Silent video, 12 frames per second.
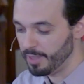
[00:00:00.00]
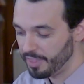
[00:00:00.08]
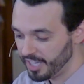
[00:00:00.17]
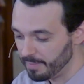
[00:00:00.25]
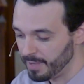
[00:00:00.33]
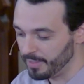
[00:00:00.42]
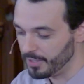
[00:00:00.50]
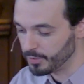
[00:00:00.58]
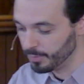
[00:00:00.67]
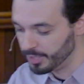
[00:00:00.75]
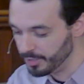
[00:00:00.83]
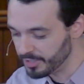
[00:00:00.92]
think about
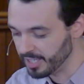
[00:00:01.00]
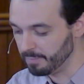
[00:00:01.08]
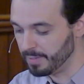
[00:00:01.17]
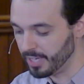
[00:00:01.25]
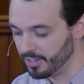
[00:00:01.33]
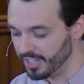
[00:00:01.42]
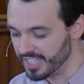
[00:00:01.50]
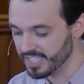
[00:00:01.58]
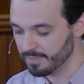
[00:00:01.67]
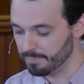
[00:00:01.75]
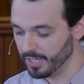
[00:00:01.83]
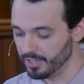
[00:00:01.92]
this reducing
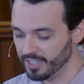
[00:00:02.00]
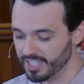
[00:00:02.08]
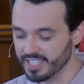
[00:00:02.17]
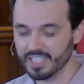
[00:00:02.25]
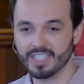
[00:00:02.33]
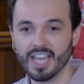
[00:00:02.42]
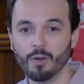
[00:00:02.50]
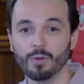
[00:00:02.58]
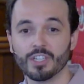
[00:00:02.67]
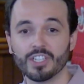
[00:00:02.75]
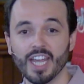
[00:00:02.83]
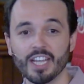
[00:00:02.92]
bitterness. Bitterness is that
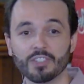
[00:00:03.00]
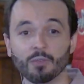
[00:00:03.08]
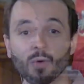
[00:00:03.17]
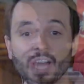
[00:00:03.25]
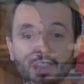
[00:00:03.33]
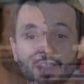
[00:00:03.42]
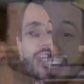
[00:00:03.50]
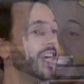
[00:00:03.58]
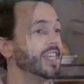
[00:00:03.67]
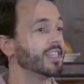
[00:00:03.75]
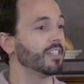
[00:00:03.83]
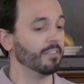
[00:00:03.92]
which takes away the
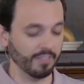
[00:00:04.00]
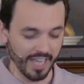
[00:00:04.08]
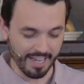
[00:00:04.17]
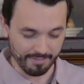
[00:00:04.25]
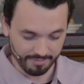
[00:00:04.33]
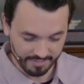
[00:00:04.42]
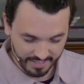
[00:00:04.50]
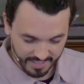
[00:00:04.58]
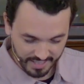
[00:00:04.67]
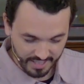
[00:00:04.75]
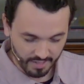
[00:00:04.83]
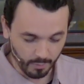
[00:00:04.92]
taste of life.
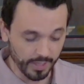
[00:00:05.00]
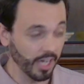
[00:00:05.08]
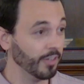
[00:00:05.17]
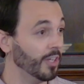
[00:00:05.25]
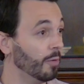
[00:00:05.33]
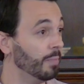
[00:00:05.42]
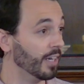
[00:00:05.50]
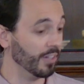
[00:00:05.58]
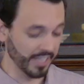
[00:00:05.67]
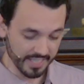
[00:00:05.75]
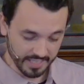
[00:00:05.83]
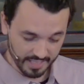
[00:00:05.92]
We all know
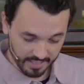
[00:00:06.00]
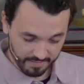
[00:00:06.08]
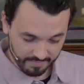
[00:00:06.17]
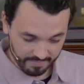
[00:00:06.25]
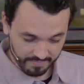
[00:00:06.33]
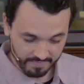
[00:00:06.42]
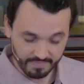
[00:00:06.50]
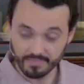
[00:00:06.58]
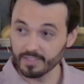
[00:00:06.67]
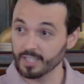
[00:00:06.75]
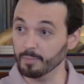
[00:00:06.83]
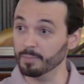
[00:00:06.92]
bitterness,
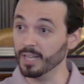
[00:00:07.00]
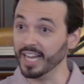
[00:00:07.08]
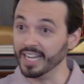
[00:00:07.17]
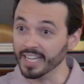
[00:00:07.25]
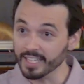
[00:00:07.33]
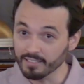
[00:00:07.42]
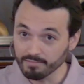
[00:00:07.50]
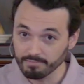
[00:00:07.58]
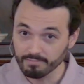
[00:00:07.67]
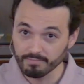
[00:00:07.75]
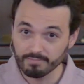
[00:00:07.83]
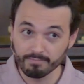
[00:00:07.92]
complaining,
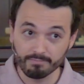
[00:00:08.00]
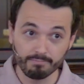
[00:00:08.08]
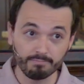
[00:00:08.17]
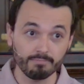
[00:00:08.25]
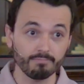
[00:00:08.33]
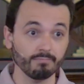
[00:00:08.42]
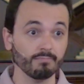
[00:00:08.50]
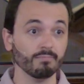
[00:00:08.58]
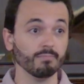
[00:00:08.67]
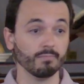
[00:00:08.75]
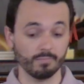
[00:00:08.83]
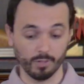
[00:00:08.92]

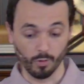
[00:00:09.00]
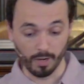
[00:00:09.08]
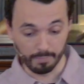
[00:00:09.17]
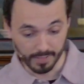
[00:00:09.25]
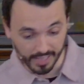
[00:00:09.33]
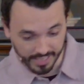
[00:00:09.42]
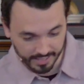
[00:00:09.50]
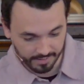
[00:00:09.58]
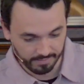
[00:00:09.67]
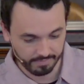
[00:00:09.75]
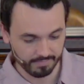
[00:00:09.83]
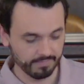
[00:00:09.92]

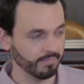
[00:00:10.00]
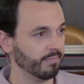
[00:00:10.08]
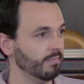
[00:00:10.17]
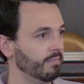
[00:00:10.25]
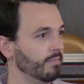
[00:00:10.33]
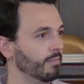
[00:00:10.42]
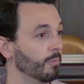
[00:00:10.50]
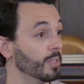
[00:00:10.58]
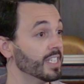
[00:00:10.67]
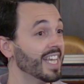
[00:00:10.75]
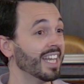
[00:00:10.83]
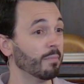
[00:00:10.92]
grumbling,
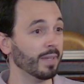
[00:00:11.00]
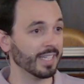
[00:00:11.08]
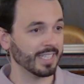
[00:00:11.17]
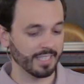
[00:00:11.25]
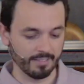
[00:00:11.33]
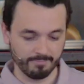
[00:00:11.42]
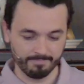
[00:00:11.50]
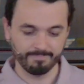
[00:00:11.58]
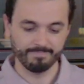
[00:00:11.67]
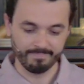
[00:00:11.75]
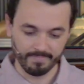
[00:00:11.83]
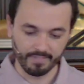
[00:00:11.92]
resentment.
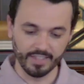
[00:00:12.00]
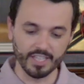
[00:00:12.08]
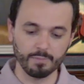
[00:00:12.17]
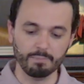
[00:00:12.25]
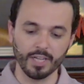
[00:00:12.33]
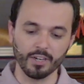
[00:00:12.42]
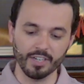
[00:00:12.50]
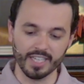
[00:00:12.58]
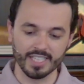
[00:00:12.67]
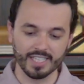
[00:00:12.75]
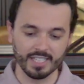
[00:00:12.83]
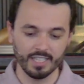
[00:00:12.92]
This
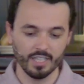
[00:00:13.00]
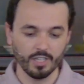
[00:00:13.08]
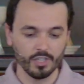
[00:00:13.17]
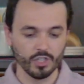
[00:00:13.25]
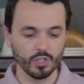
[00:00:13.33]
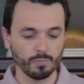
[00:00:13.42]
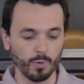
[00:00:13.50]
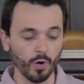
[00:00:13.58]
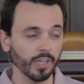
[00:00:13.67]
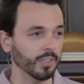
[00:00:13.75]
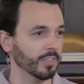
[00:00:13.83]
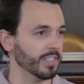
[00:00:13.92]
bitterness
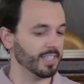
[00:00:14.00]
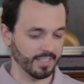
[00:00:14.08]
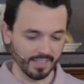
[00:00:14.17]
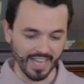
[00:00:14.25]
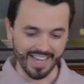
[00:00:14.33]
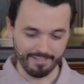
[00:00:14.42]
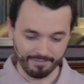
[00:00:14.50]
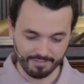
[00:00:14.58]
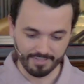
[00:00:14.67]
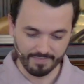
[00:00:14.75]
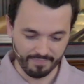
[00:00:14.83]
spoils life.